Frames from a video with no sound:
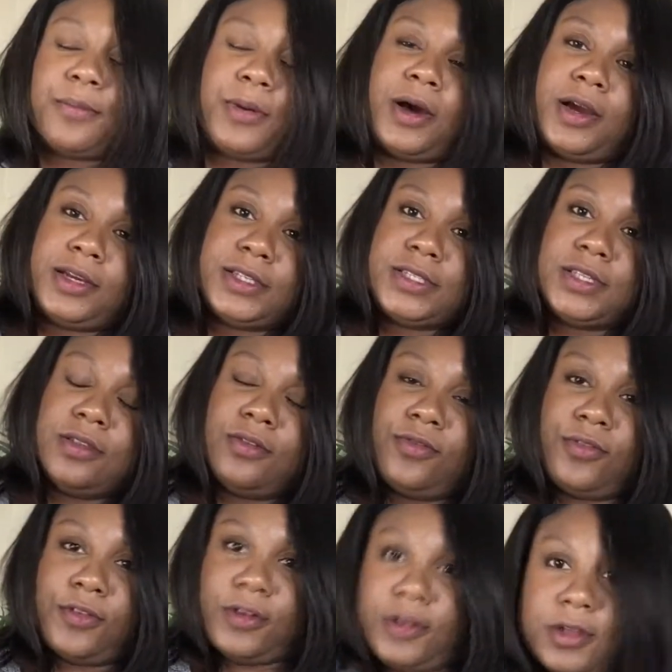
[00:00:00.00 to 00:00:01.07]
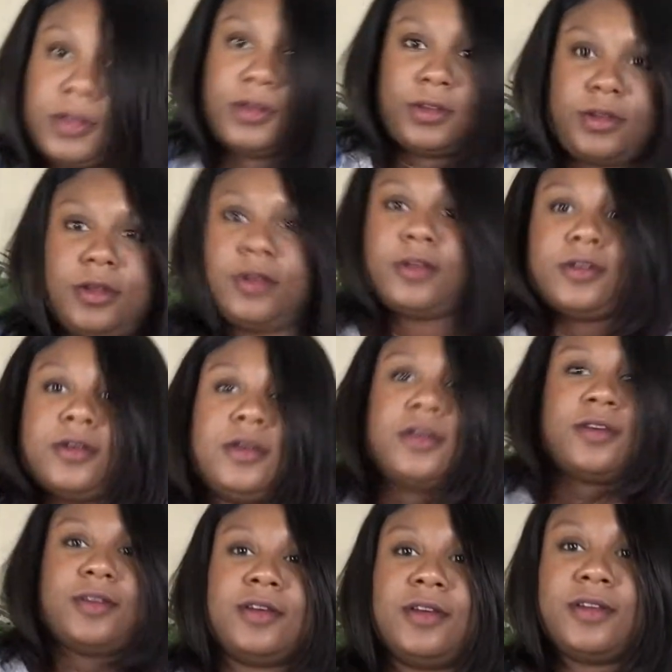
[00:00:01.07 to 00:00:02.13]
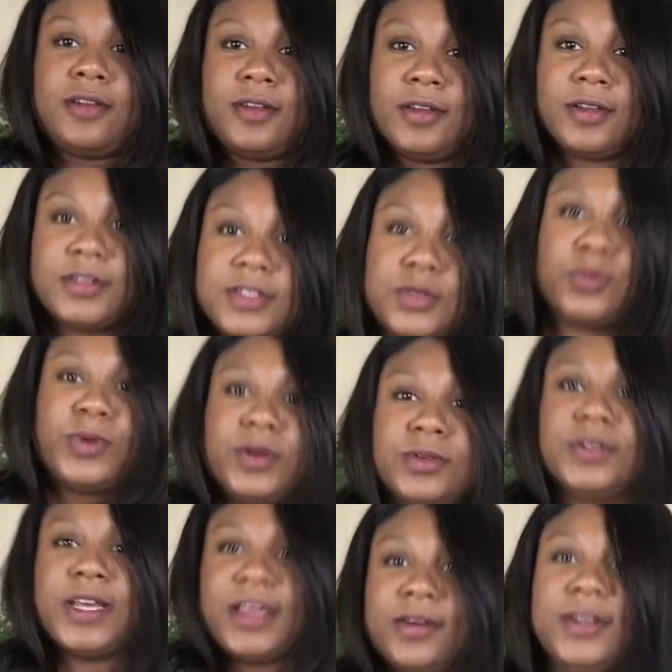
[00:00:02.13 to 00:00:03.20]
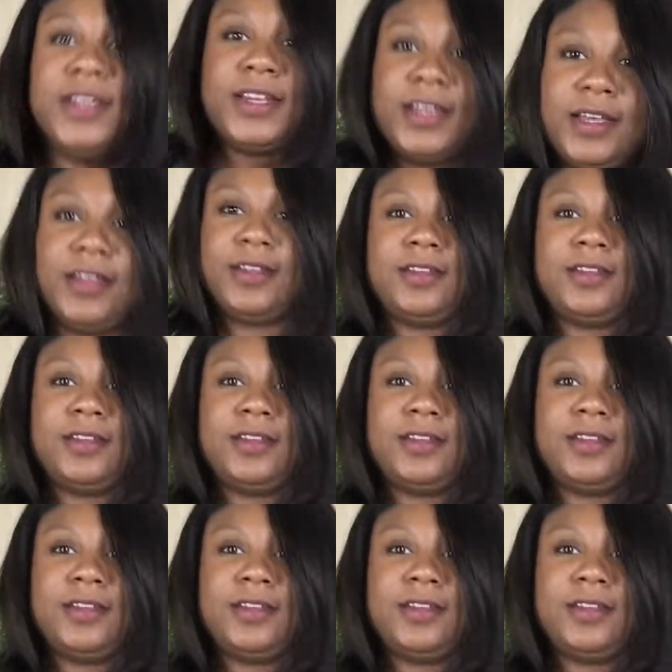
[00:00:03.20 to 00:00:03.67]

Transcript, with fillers: pockets in the front. Squiggle down in it.